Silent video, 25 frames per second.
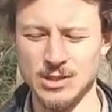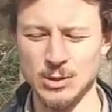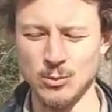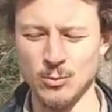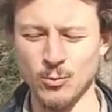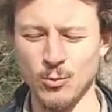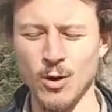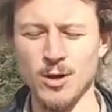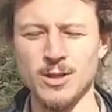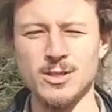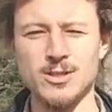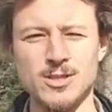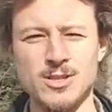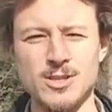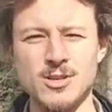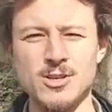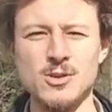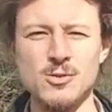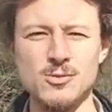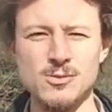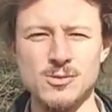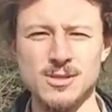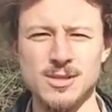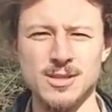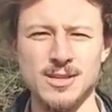want to
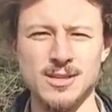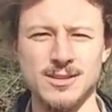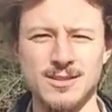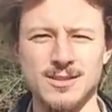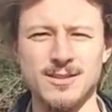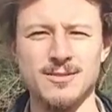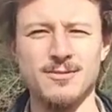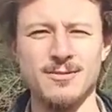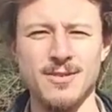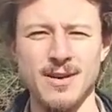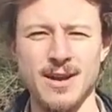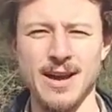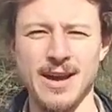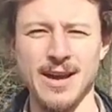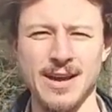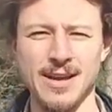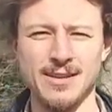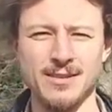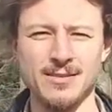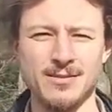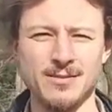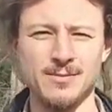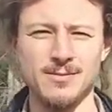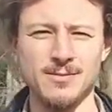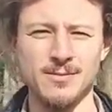use it and to
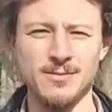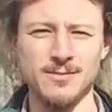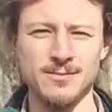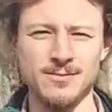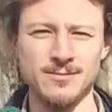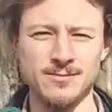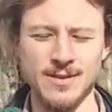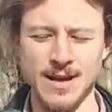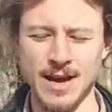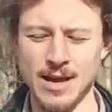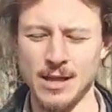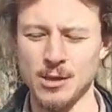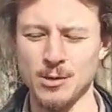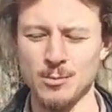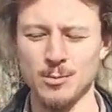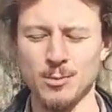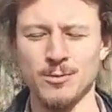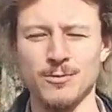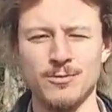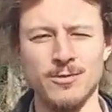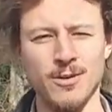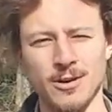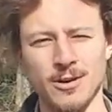find valuable